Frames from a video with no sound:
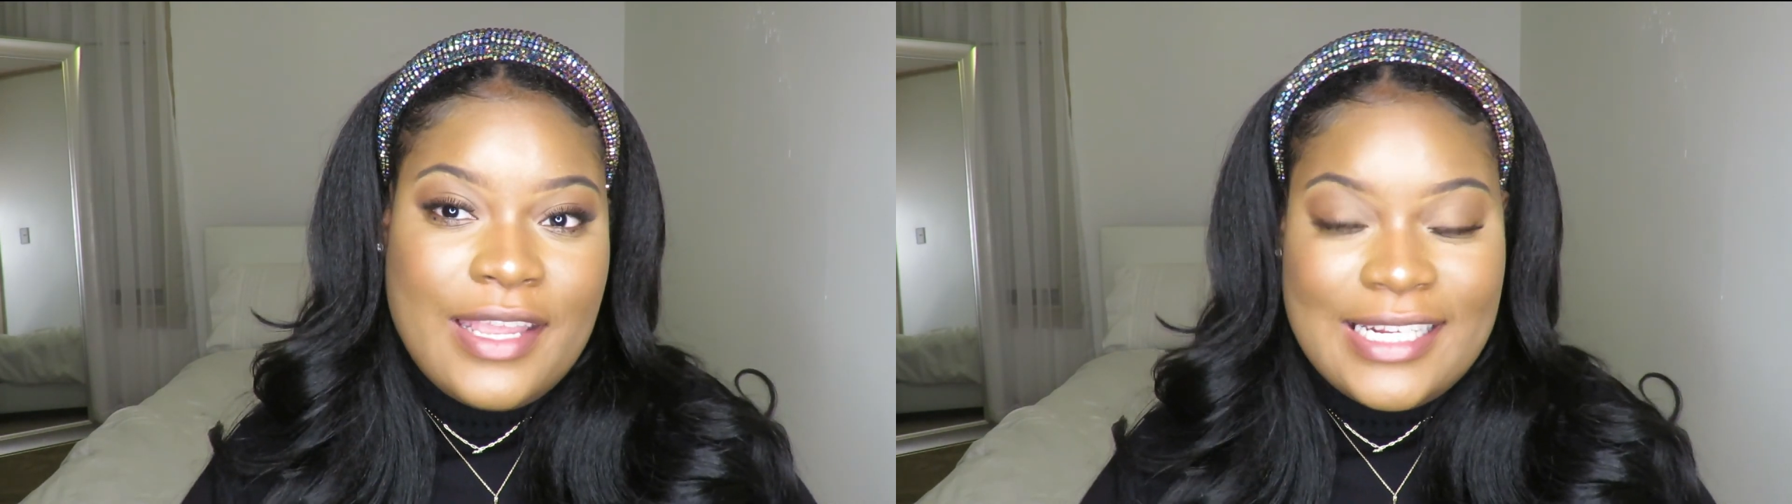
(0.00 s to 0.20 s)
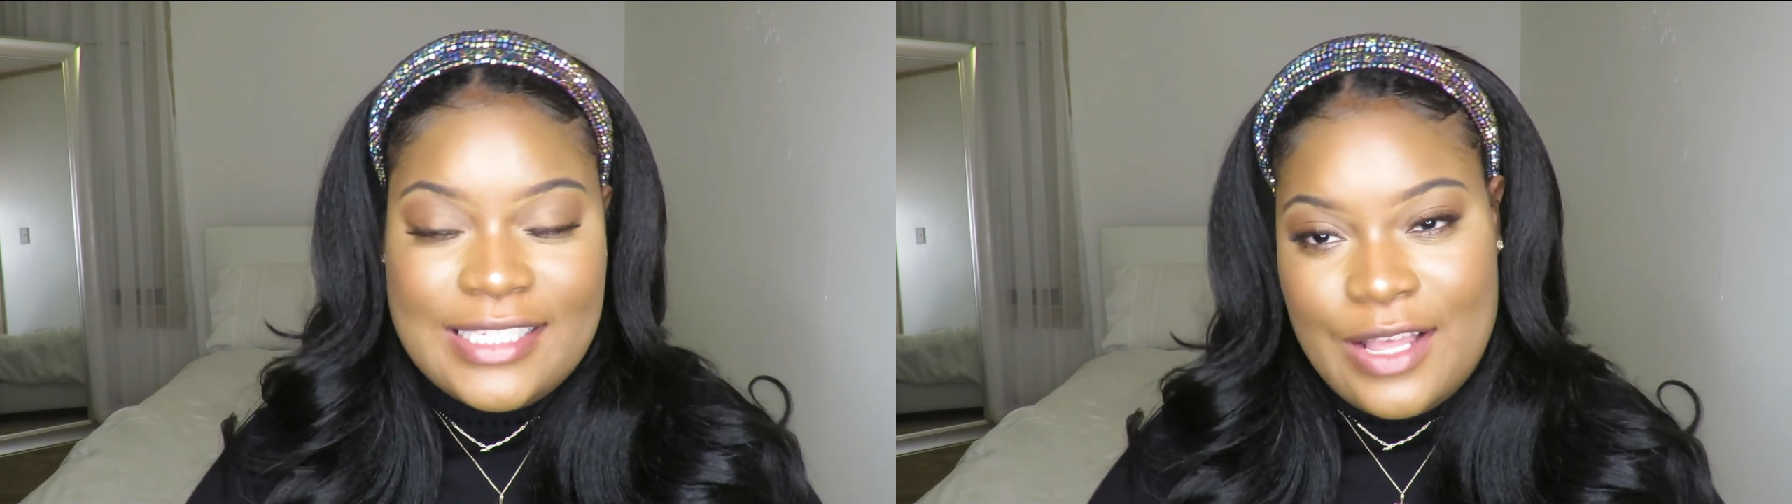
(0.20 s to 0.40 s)

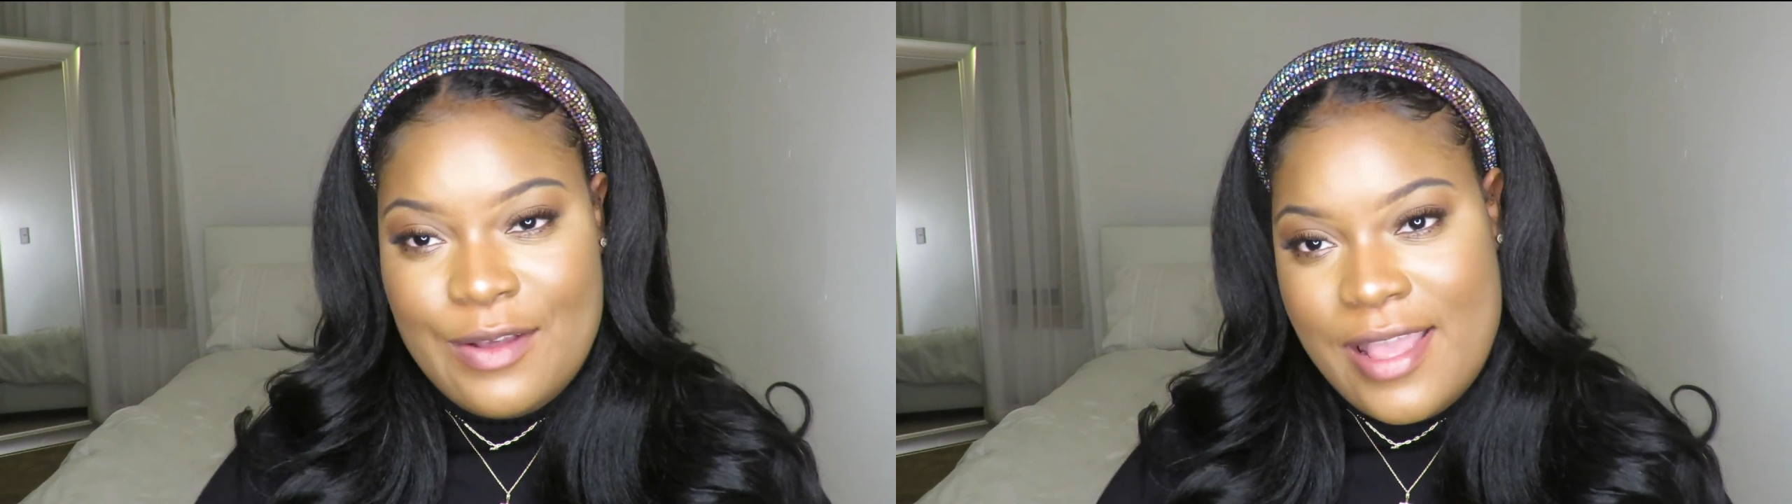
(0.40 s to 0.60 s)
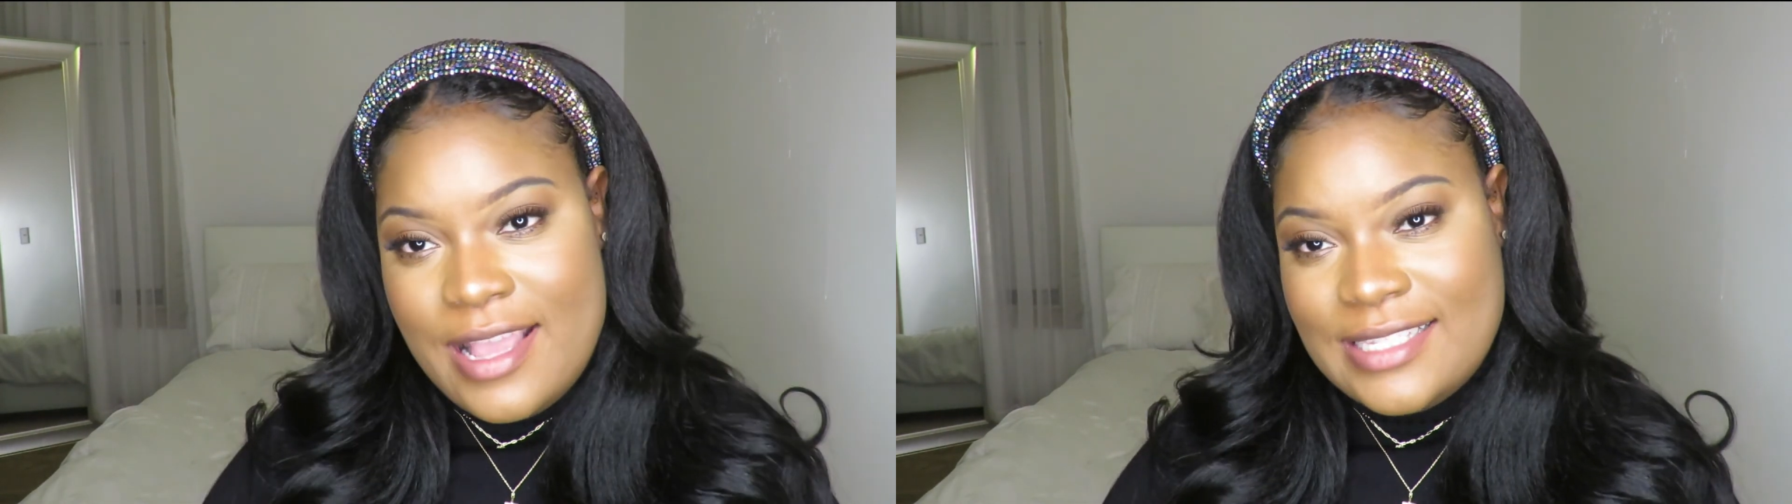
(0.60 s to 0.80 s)
And as
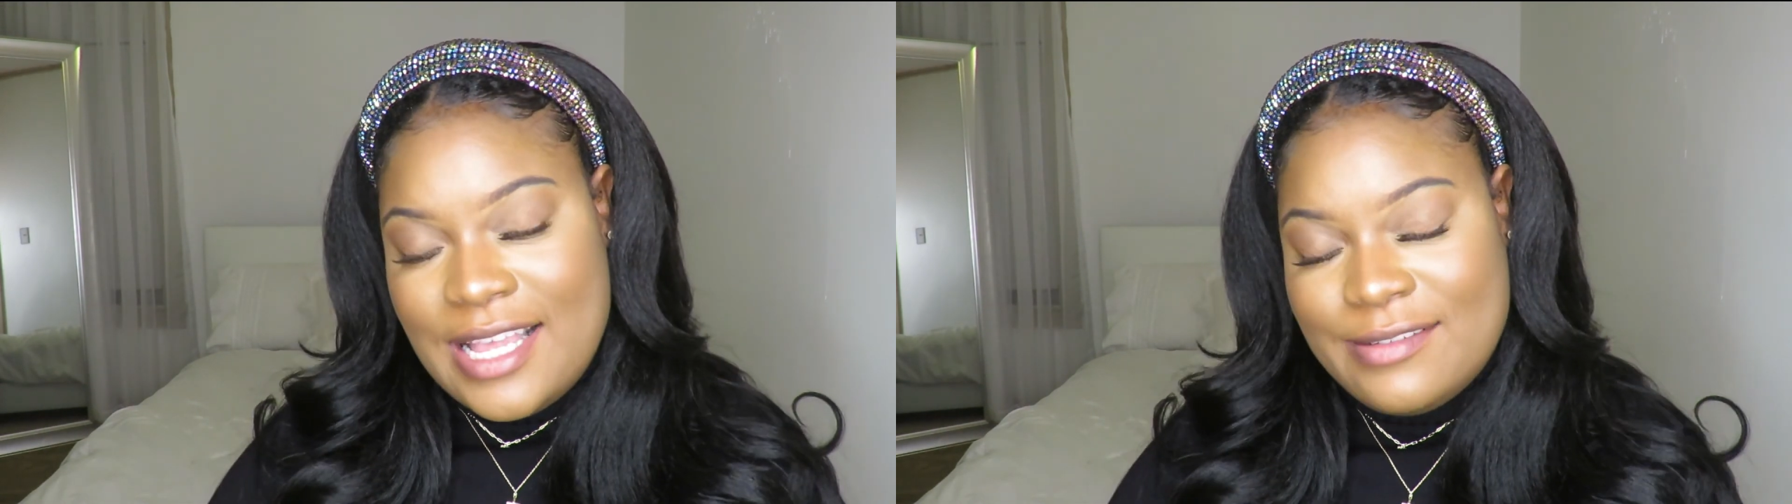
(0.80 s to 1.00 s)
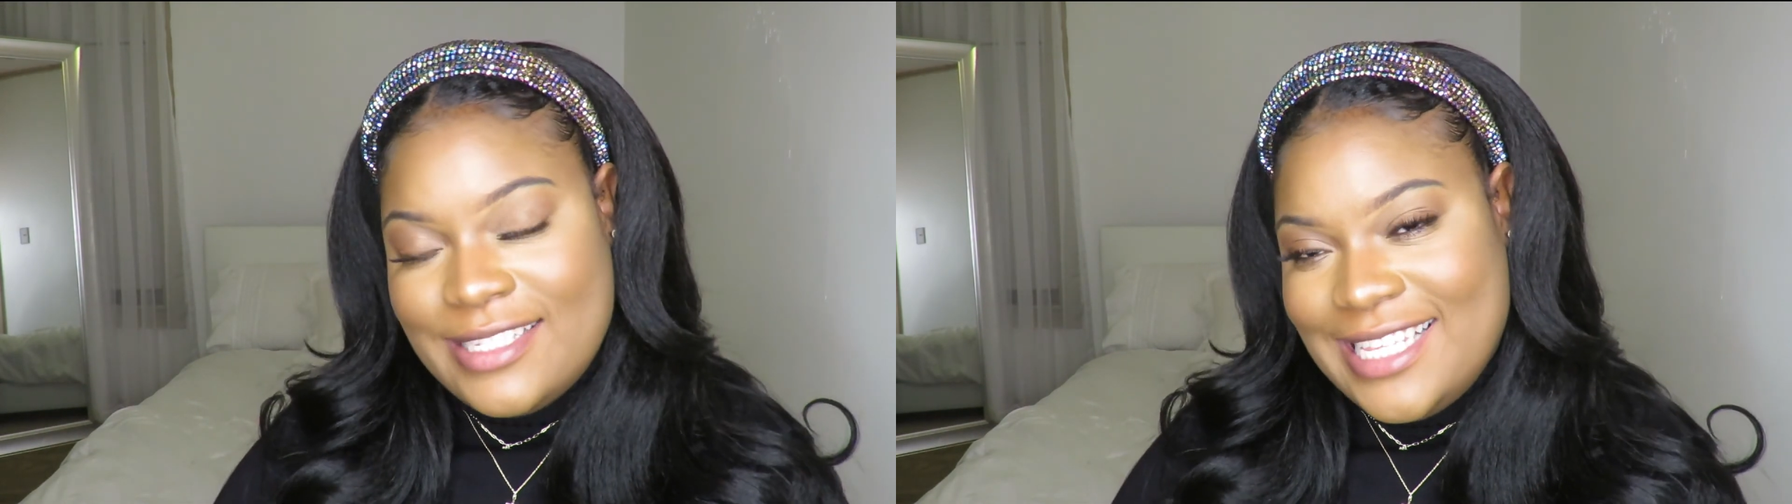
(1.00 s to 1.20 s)
always, I
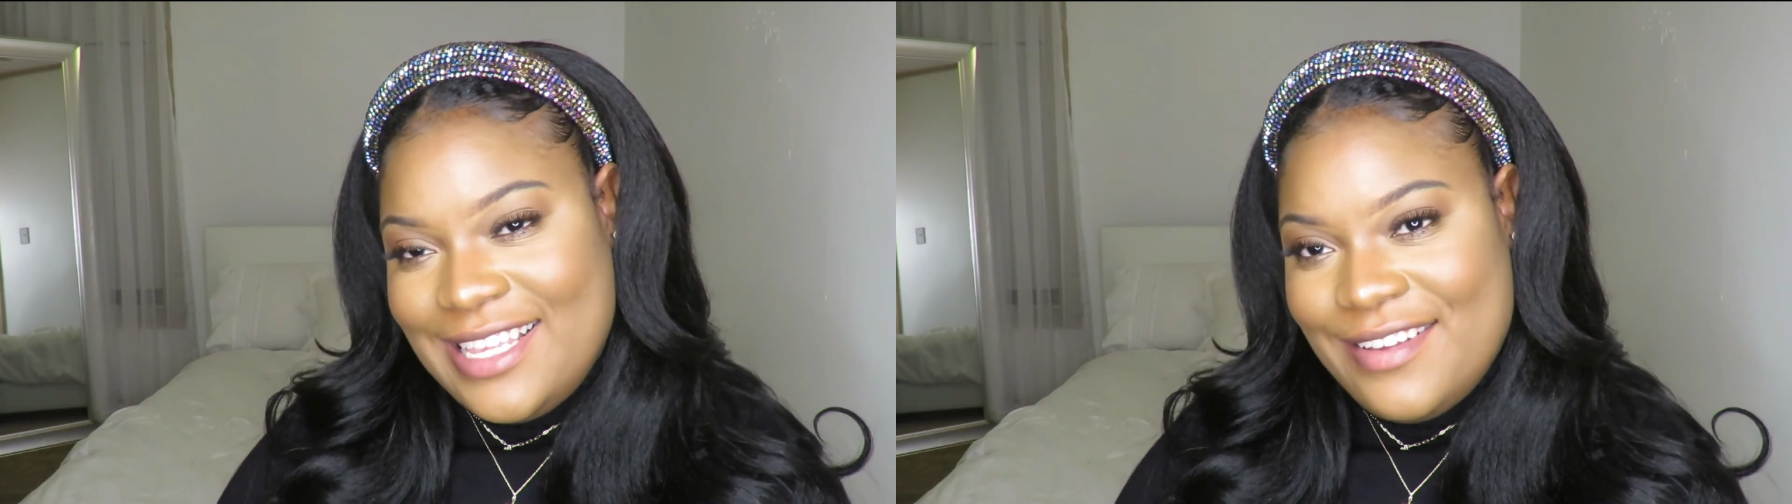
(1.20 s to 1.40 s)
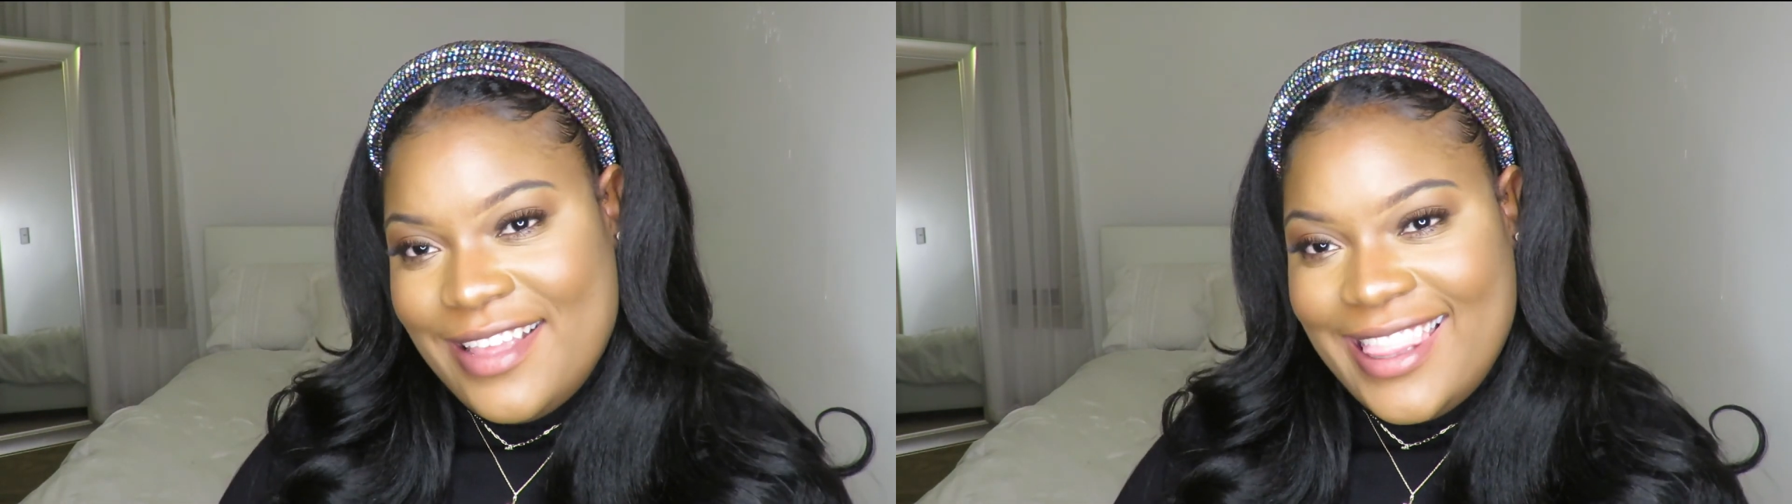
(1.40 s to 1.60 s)
will see
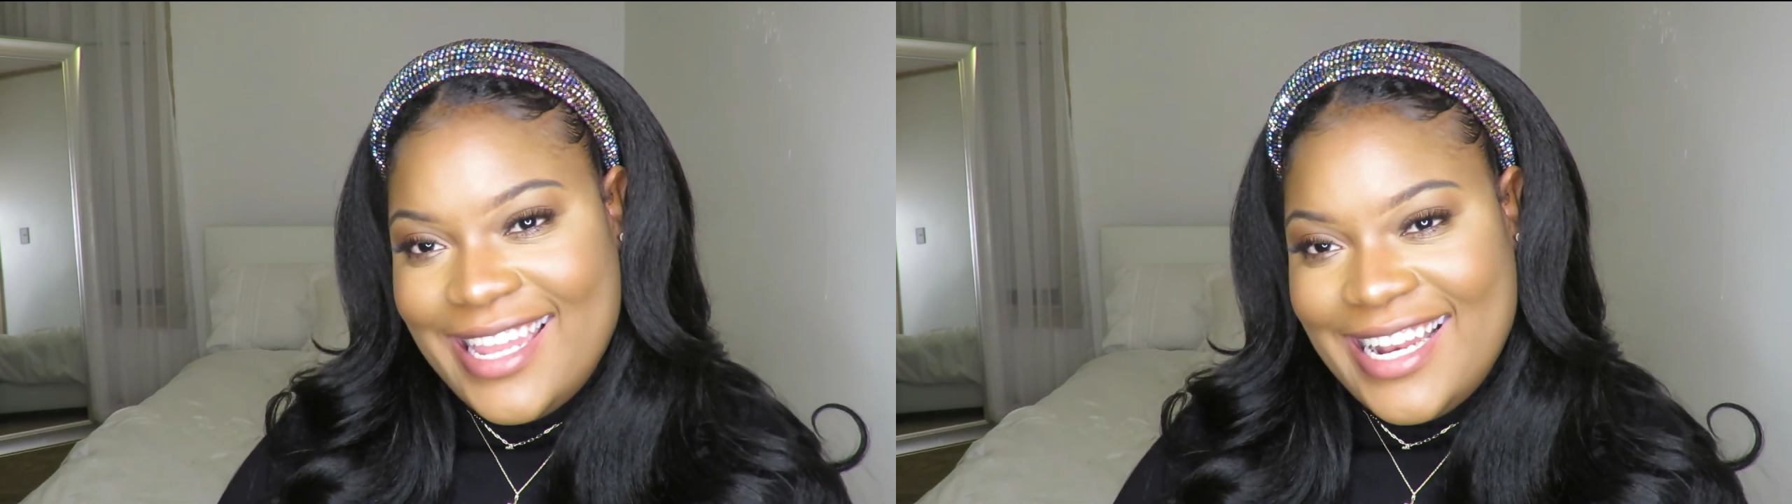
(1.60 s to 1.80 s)
you in the